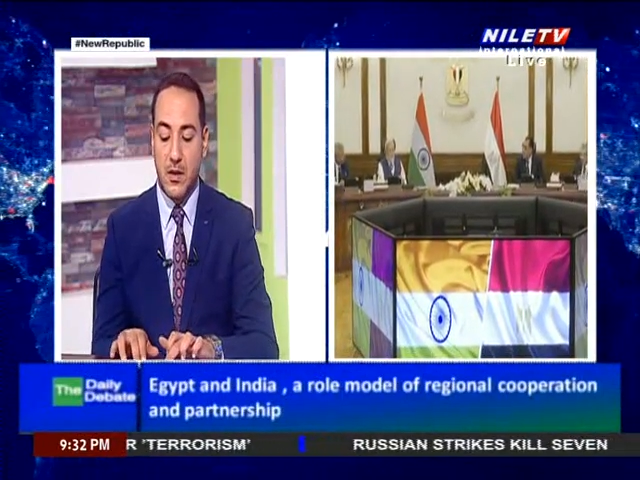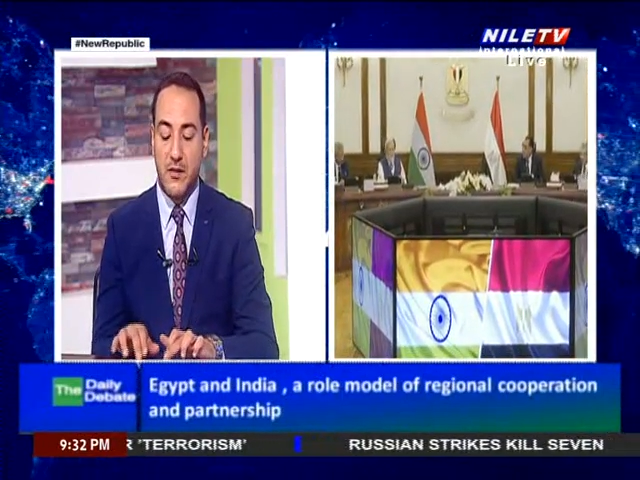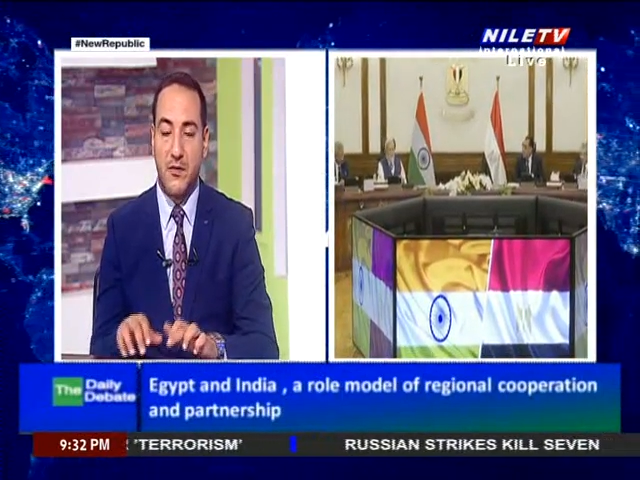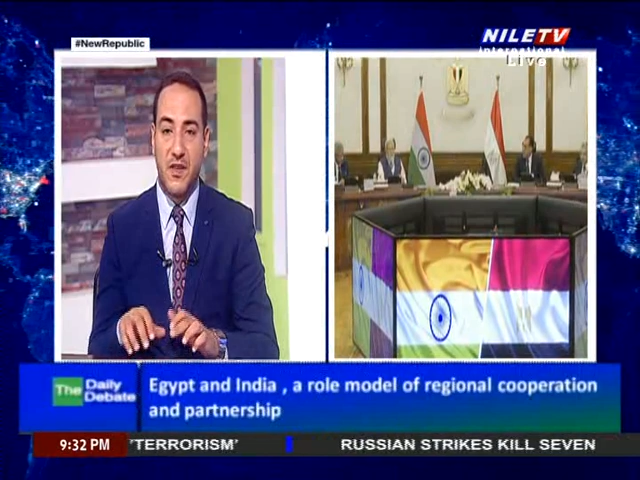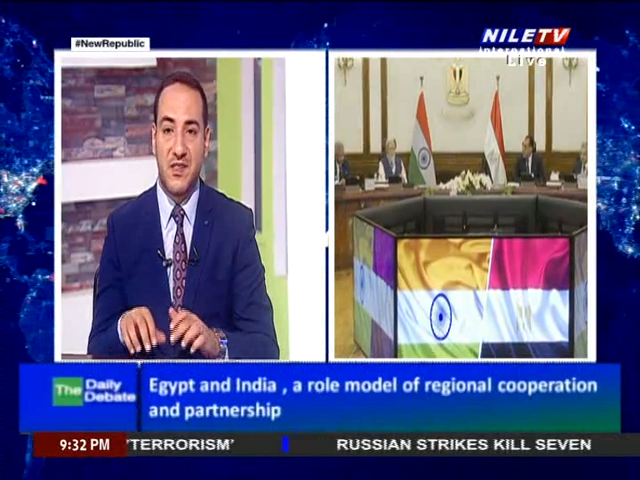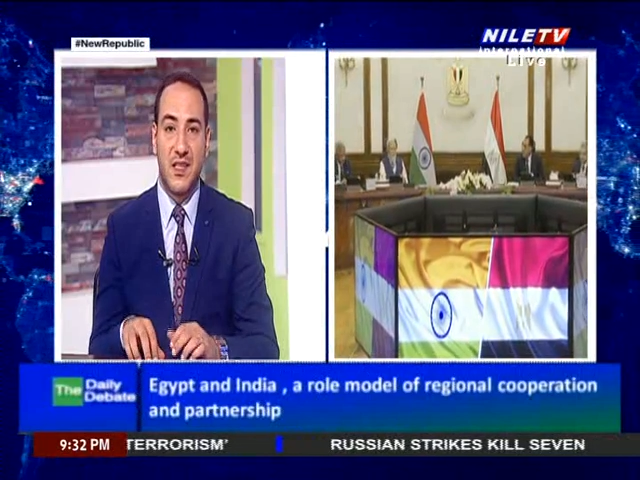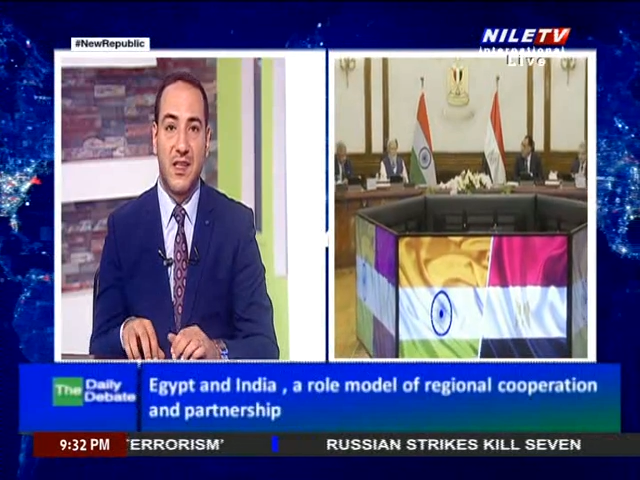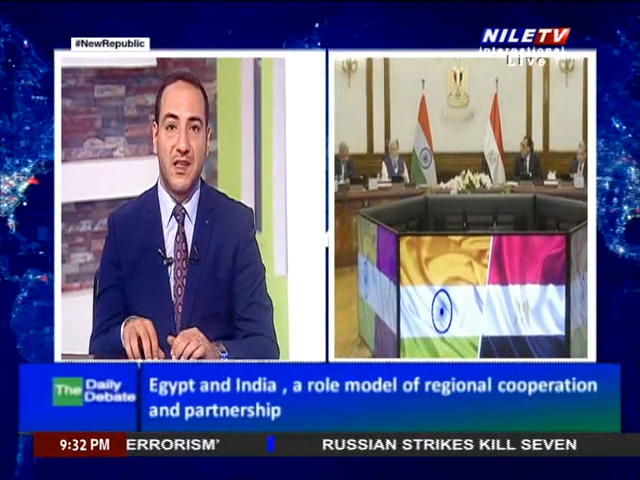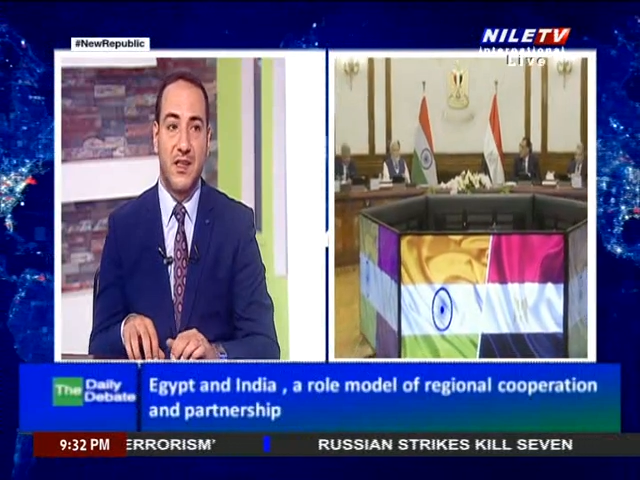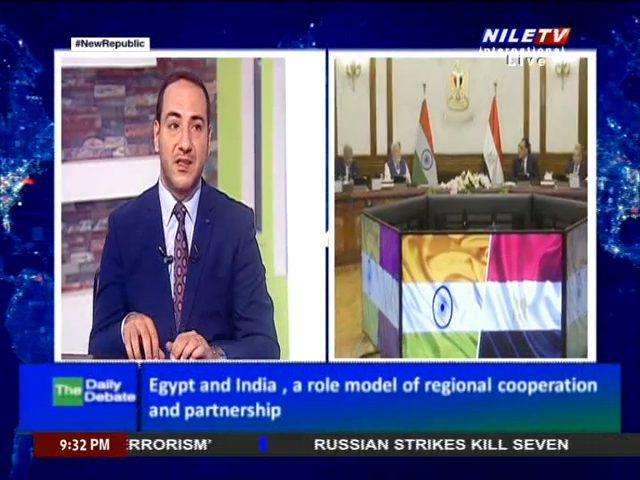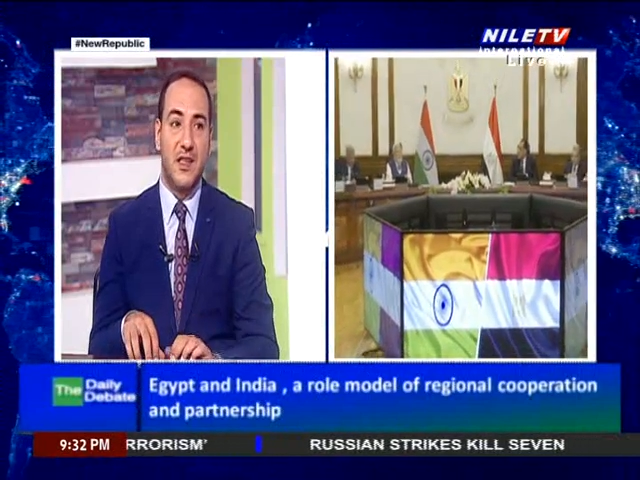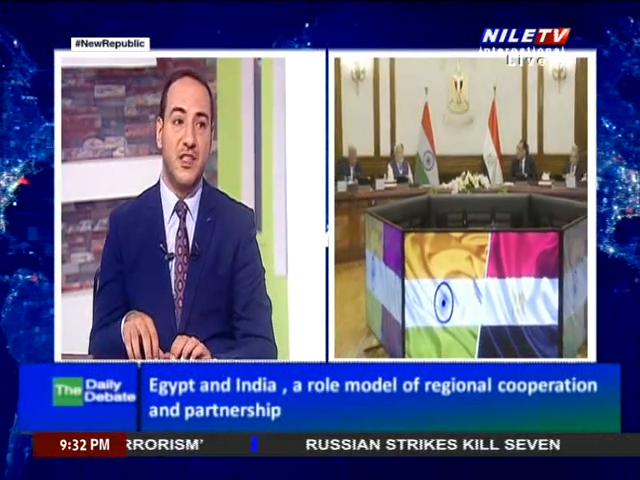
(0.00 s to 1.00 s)

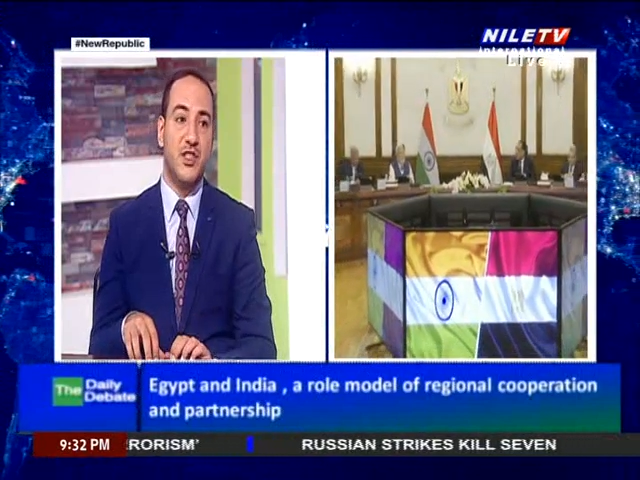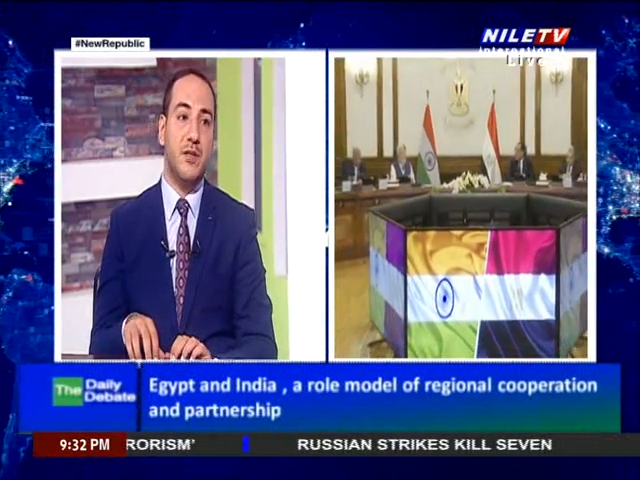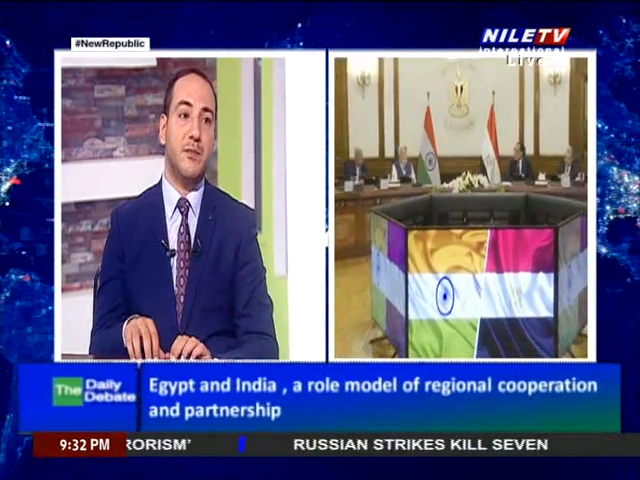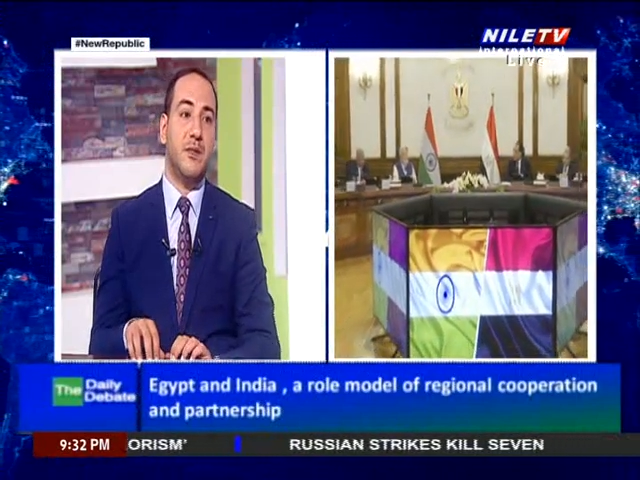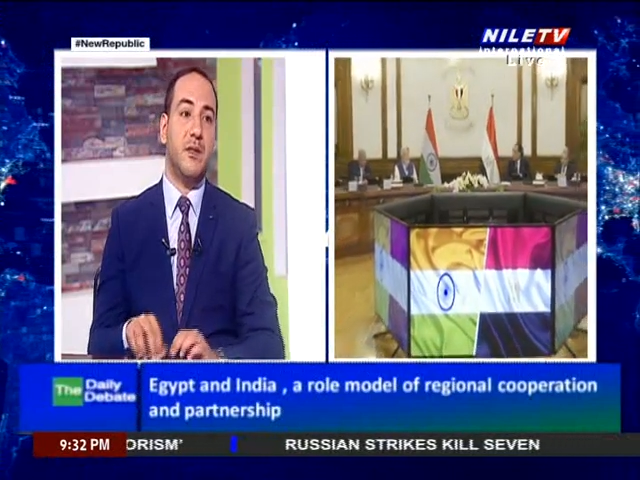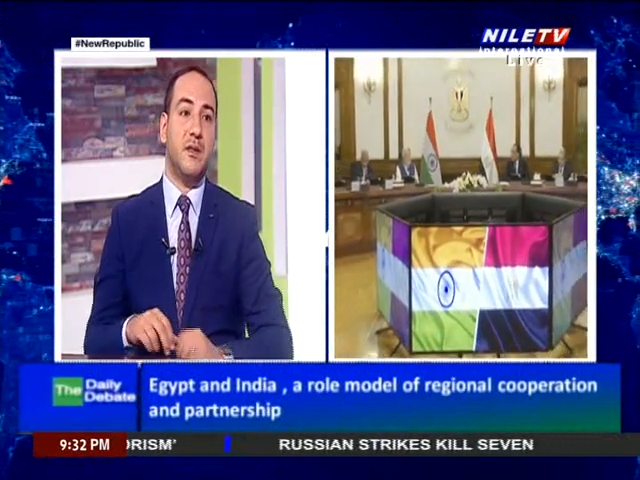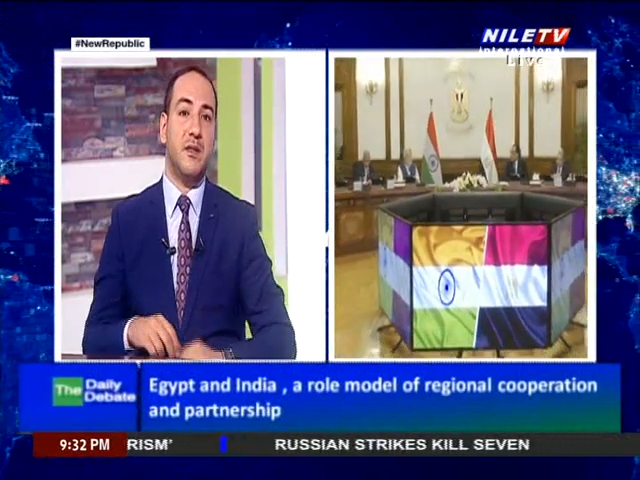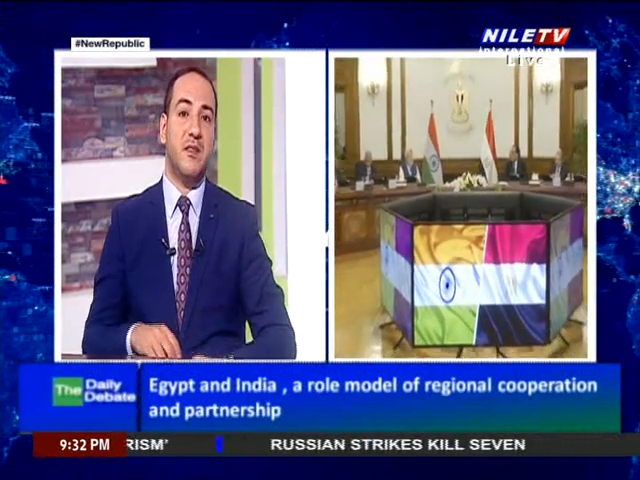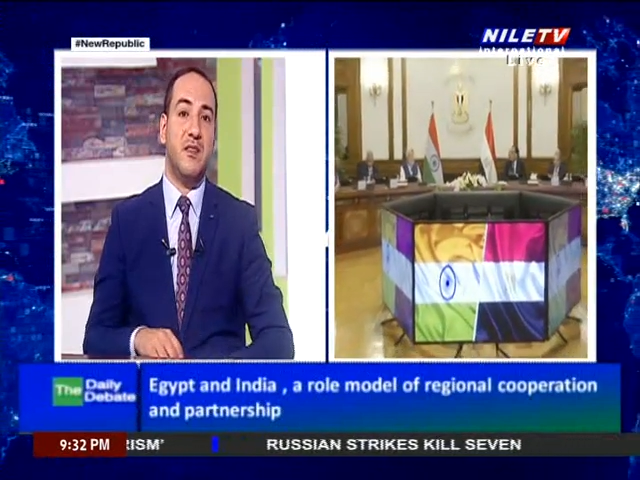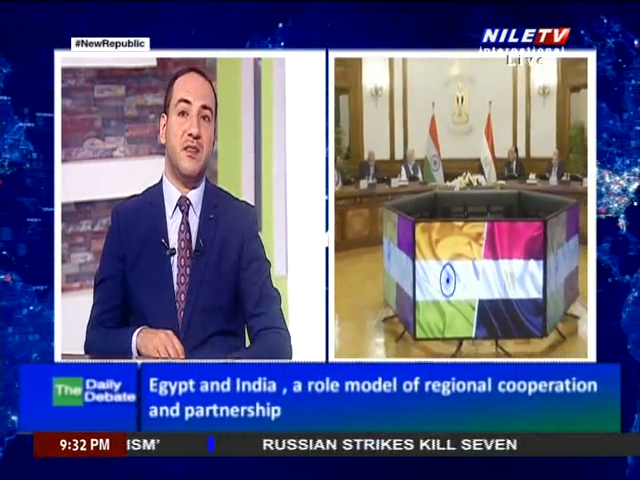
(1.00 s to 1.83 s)
investing in Egypt uh,